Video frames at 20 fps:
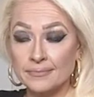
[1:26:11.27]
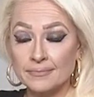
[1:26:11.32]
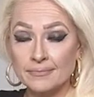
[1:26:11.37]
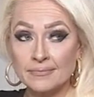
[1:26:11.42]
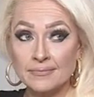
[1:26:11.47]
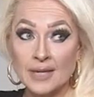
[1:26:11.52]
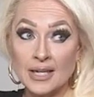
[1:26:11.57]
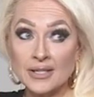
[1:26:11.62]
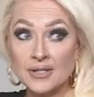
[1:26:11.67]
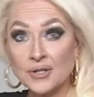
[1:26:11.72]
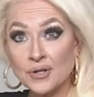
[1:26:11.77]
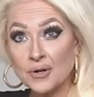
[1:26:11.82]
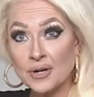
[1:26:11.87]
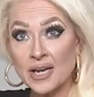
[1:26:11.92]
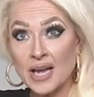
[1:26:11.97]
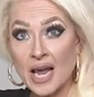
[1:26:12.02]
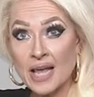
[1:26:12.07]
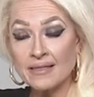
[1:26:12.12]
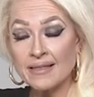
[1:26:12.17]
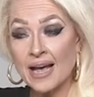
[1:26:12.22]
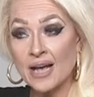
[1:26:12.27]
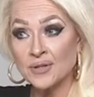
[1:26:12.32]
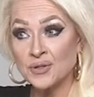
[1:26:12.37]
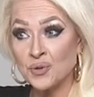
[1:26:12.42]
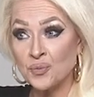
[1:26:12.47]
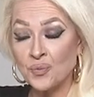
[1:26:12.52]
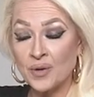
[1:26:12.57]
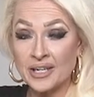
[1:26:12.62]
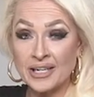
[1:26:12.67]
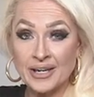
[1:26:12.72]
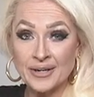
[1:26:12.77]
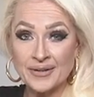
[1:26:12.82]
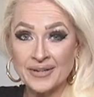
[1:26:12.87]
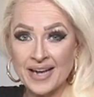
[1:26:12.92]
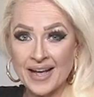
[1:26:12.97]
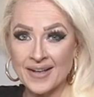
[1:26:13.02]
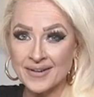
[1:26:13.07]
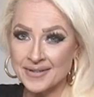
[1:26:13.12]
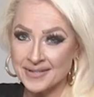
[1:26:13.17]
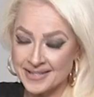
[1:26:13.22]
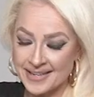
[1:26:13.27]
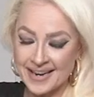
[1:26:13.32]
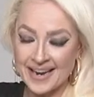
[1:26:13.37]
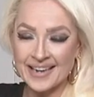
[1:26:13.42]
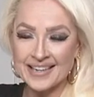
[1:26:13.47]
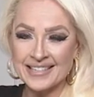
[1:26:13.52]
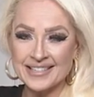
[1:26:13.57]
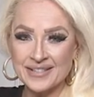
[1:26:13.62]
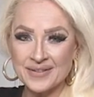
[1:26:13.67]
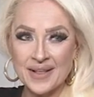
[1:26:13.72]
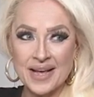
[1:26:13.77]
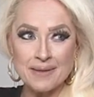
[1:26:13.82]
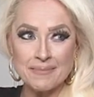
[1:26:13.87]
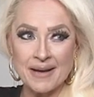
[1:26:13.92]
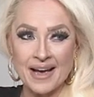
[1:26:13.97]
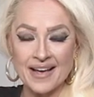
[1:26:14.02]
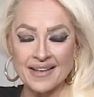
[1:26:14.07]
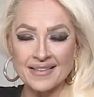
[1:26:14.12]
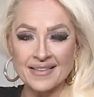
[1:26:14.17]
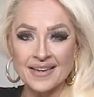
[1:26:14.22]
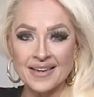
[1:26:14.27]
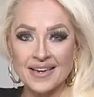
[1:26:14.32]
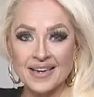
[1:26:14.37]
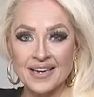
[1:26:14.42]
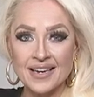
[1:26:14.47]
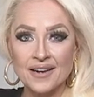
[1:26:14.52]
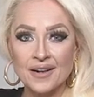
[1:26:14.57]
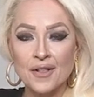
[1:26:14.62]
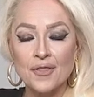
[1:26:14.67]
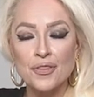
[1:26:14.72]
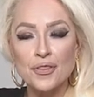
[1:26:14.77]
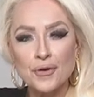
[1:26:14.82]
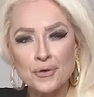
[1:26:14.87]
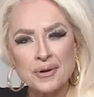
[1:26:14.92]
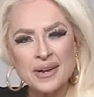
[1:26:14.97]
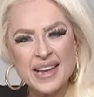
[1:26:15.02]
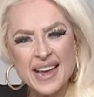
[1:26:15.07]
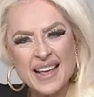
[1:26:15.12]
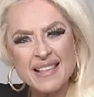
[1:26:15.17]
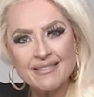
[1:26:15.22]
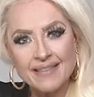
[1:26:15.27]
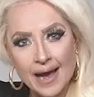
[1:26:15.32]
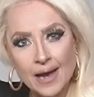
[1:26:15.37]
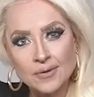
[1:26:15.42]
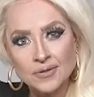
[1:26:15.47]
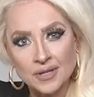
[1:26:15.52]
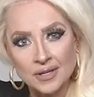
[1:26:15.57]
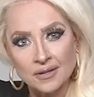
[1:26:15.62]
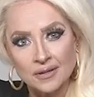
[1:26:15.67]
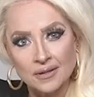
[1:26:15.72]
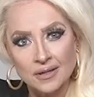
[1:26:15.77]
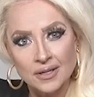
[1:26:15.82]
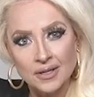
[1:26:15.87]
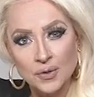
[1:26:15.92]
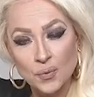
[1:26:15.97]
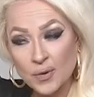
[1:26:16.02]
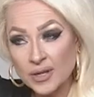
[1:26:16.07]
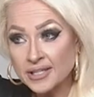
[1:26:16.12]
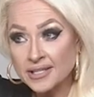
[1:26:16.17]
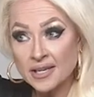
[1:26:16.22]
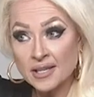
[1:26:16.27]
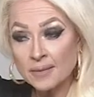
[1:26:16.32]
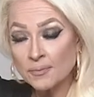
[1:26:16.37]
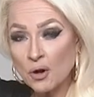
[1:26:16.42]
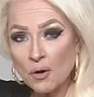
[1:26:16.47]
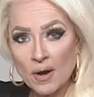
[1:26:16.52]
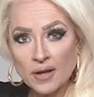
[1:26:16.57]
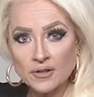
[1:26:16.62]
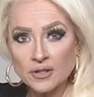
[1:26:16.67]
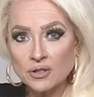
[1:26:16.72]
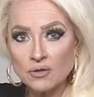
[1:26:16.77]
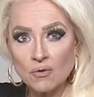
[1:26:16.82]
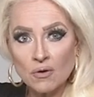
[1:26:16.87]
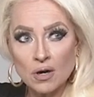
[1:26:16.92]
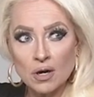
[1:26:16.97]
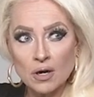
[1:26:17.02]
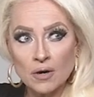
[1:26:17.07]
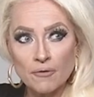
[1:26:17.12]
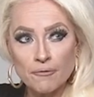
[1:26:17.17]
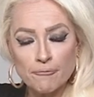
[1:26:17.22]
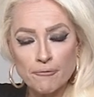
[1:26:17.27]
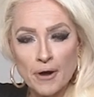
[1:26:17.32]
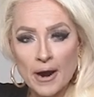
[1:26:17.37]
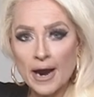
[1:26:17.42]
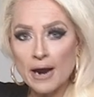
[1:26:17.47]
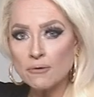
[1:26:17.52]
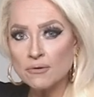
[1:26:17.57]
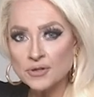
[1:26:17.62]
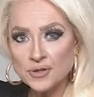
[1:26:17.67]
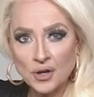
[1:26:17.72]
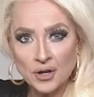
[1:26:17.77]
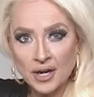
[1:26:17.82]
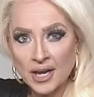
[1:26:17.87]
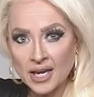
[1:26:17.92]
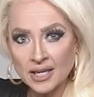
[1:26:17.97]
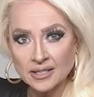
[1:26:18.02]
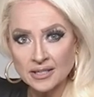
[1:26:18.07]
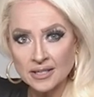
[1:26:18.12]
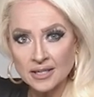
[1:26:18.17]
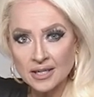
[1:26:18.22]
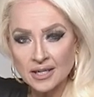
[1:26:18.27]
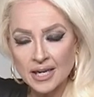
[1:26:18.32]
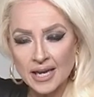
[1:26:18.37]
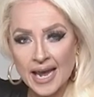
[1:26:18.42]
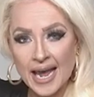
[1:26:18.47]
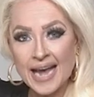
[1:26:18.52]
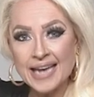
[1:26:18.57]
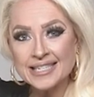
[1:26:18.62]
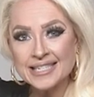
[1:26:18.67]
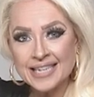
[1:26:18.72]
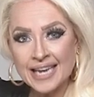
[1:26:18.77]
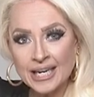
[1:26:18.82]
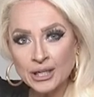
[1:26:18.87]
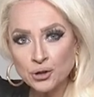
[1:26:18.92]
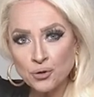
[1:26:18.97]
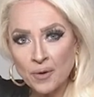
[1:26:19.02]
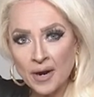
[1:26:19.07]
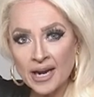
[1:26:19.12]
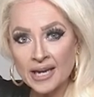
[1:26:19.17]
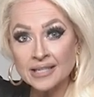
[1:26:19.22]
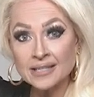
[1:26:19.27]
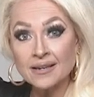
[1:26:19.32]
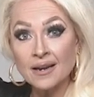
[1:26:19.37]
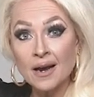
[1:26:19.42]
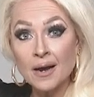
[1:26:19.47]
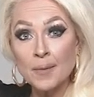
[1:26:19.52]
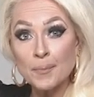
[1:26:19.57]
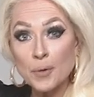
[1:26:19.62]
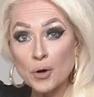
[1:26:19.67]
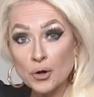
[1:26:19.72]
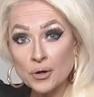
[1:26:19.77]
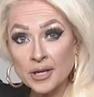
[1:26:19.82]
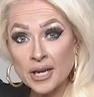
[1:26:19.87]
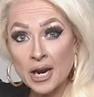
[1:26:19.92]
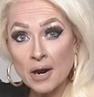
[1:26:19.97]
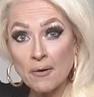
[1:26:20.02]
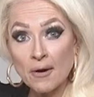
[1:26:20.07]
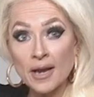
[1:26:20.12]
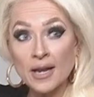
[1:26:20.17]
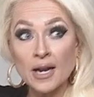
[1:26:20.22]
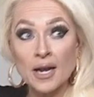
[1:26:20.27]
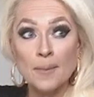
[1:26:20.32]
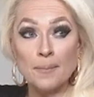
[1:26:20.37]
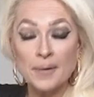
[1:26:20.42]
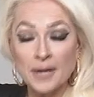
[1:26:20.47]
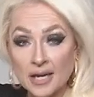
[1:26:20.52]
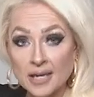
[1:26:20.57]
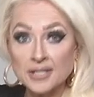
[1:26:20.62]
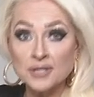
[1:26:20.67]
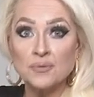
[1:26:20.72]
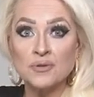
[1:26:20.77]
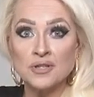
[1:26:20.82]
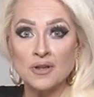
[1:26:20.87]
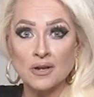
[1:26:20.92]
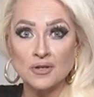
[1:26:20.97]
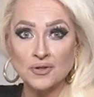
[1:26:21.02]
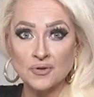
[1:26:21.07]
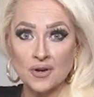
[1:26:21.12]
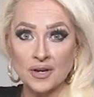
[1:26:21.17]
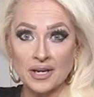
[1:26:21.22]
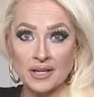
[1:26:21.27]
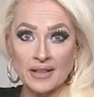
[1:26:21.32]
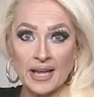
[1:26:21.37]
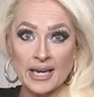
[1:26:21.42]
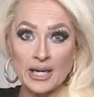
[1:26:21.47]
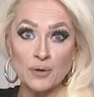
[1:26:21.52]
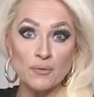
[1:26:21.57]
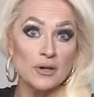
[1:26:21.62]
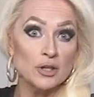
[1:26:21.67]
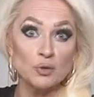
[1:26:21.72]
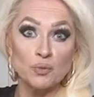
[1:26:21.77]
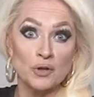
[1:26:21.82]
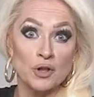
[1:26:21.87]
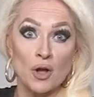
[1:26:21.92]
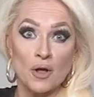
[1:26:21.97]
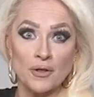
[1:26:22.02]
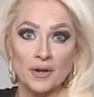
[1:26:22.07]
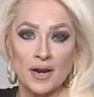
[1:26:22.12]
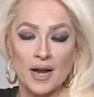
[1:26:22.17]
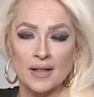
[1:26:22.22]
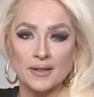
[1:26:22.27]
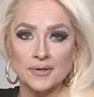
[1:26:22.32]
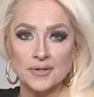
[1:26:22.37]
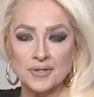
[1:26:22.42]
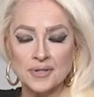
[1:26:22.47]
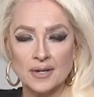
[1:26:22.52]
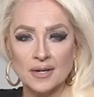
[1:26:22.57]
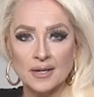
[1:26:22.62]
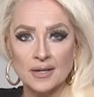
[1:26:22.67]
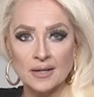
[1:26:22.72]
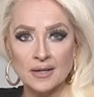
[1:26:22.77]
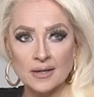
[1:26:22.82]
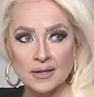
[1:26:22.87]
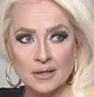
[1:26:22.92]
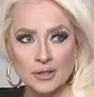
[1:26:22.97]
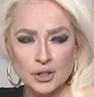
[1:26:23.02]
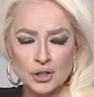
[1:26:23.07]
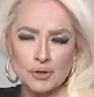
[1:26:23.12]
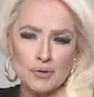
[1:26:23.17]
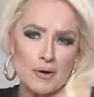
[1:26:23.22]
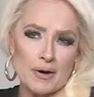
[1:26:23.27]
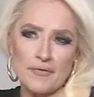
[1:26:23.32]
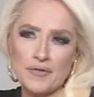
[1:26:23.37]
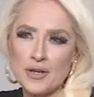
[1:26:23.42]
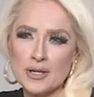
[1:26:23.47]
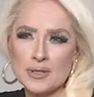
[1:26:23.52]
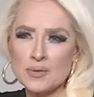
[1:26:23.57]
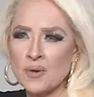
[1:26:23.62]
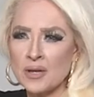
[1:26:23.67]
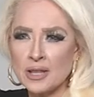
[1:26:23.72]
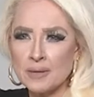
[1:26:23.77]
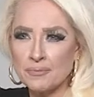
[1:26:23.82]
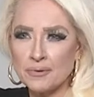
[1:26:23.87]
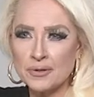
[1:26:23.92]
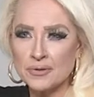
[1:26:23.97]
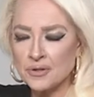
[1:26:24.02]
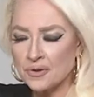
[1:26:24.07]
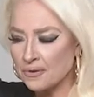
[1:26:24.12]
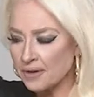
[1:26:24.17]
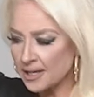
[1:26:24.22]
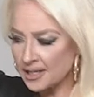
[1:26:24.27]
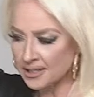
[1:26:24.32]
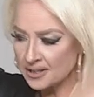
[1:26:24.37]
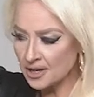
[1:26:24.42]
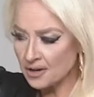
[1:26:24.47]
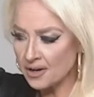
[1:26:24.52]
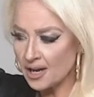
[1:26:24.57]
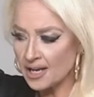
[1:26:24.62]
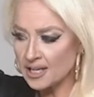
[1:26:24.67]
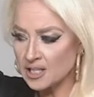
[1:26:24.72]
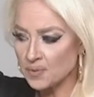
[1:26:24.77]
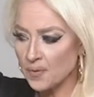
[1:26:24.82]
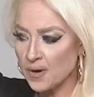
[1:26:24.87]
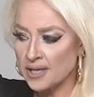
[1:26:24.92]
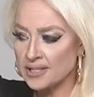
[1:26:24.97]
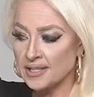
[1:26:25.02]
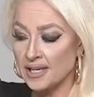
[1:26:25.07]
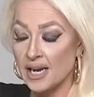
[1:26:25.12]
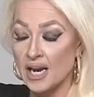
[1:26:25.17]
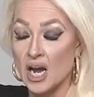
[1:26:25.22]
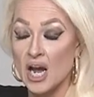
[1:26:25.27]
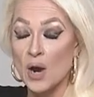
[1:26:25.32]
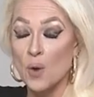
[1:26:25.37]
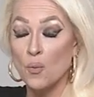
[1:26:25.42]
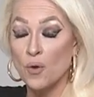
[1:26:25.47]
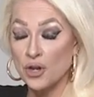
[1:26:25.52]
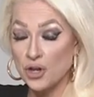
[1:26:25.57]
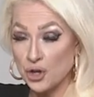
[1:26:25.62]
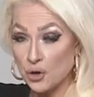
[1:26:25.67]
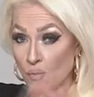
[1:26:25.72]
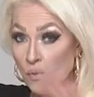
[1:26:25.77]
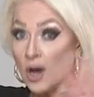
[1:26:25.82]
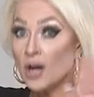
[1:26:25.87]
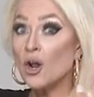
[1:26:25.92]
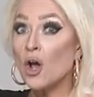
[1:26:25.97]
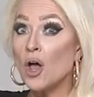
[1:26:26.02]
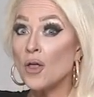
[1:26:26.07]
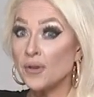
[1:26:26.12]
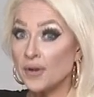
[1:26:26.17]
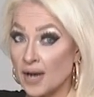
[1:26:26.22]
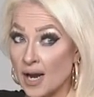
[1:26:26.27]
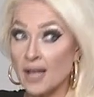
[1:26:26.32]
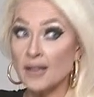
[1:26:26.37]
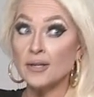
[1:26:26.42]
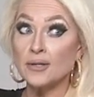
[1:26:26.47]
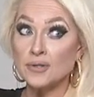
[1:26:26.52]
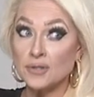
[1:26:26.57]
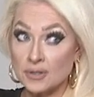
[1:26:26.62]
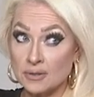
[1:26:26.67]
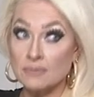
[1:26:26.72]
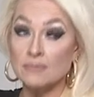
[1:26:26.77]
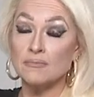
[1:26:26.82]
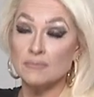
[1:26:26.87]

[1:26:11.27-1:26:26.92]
That's thirty-eight thousand one hundred dollars. See, I can do that math. thirty-eight thousand dollars. We'd see them go out the door for hours on end at ten grand per carat because it was Australian Lightning Ridge with all the colors. Sure, if you just want the blues and greens, they're not as pricey. When you want all the colors,